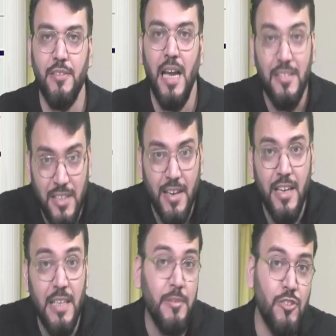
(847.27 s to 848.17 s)
and
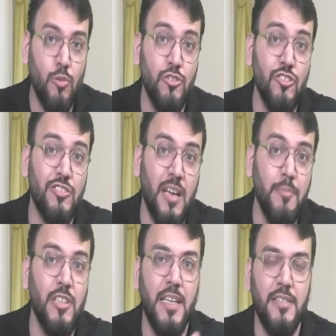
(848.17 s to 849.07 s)
suddenly if this questions
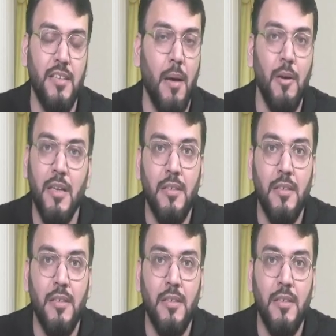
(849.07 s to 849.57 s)
comes in exam,